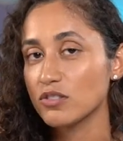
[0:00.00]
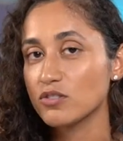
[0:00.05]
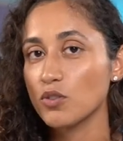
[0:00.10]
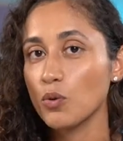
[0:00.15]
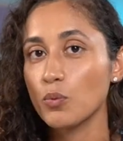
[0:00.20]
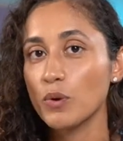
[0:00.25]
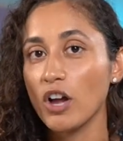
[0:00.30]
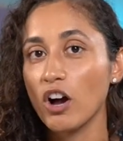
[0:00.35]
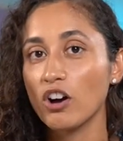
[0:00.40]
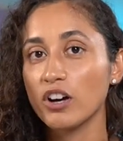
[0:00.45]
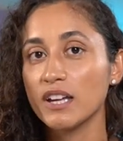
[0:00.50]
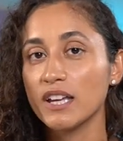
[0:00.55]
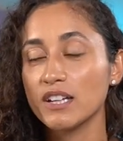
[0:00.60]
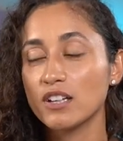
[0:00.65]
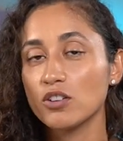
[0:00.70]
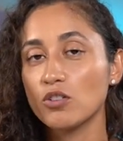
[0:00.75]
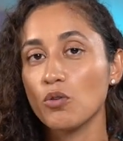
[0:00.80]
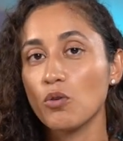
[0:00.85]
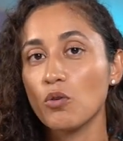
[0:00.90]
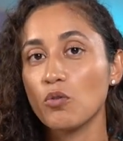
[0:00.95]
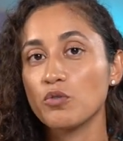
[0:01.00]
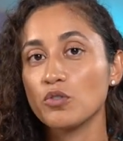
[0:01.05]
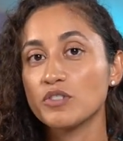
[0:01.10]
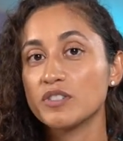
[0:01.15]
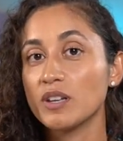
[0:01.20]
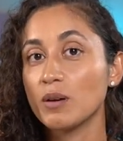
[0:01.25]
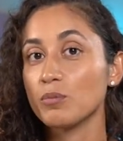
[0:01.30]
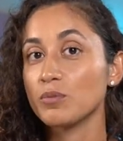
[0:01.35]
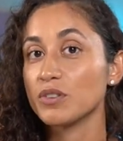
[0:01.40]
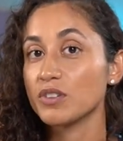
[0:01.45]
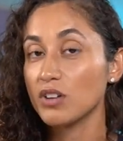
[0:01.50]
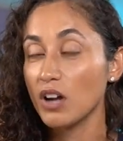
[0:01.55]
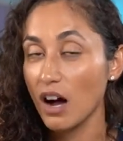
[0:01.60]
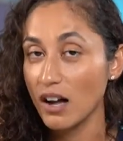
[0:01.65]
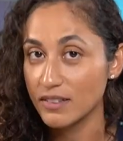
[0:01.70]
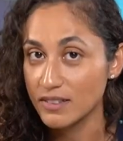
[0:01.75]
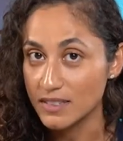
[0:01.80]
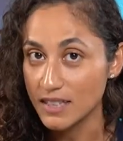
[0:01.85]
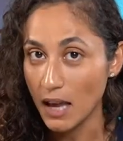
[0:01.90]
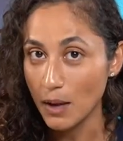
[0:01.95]
So we are gonna go over some
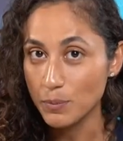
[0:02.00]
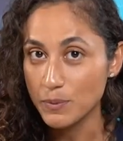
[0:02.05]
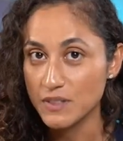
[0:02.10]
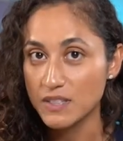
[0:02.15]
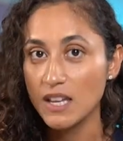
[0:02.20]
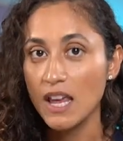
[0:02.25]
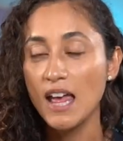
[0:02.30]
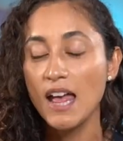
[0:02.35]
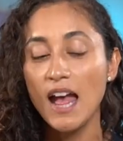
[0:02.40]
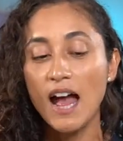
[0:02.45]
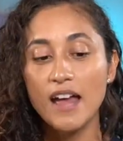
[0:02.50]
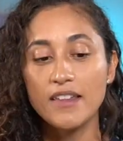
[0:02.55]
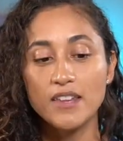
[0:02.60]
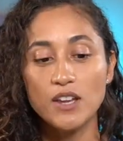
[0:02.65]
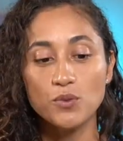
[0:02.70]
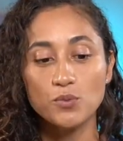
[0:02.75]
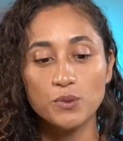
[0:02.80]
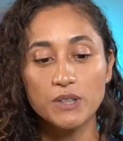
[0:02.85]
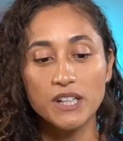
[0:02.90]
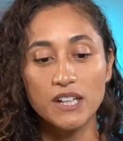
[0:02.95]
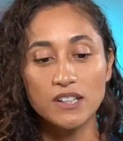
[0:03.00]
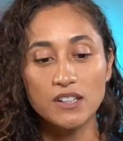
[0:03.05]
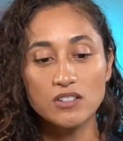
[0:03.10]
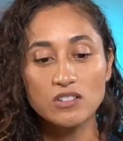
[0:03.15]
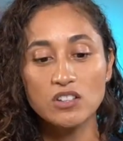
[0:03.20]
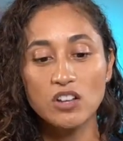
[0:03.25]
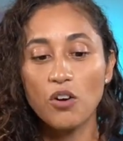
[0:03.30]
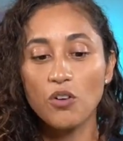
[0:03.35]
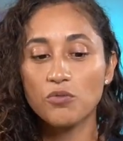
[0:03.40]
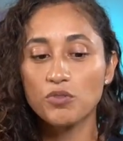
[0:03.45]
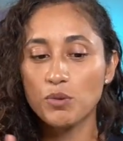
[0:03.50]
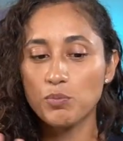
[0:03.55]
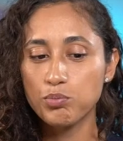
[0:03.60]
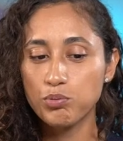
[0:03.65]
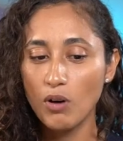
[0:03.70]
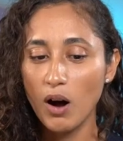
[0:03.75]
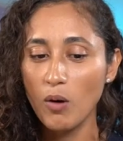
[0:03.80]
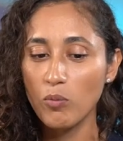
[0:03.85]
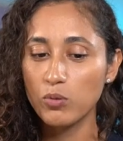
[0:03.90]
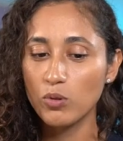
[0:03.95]
concepts, and then we're gonna solve the
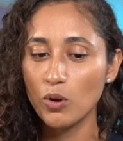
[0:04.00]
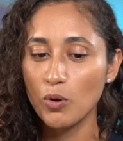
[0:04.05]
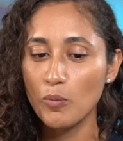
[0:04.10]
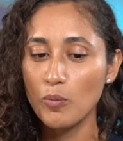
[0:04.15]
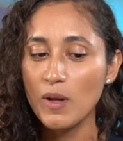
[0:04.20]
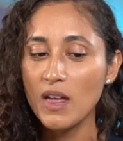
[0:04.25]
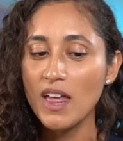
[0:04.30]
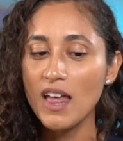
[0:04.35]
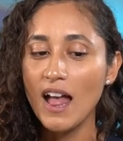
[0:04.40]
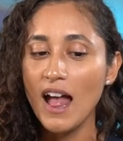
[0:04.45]
problem.